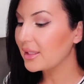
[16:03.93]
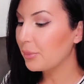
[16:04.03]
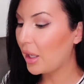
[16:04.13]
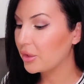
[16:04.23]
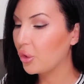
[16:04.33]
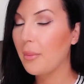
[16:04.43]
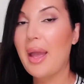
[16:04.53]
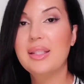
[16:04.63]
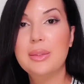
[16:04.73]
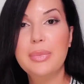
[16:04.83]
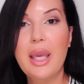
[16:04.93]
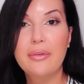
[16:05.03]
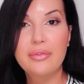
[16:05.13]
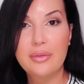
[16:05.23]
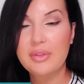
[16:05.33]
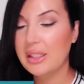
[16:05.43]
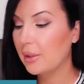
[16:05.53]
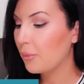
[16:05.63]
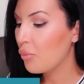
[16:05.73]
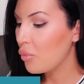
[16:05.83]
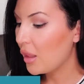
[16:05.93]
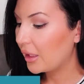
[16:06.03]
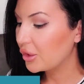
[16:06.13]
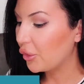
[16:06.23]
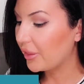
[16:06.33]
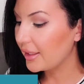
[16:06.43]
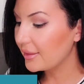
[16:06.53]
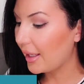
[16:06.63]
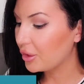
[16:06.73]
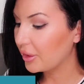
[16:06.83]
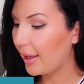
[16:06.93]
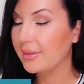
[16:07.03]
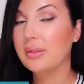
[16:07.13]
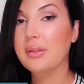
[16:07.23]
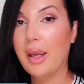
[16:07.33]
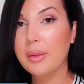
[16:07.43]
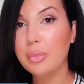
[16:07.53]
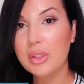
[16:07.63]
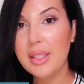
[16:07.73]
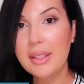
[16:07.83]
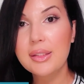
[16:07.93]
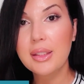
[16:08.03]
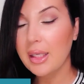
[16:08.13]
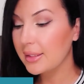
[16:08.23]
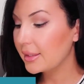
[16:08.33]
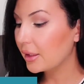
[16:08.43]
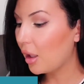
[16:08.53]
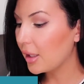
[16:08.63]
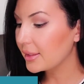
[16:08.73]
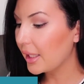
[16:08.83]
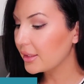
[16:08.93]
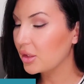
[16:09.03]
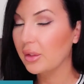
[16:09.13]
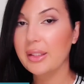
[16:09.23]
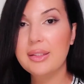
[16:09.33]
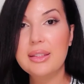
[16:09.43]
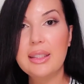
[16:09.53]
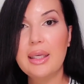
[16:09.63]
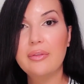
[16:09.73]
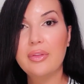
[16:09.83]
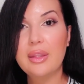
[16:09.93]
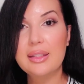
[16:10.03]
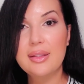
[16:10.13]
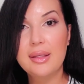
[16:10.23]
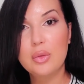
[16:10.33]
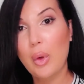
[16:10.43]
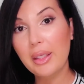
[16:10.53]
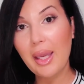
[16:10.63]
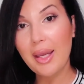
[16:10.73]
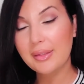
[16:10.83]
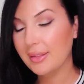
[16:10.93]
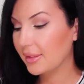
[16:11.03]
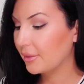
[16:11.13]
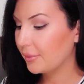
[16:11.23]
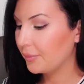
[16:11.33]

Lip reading: Spectrum SPF 50. So this actually has 9% zinc oxide. So let's see if this has a white cast.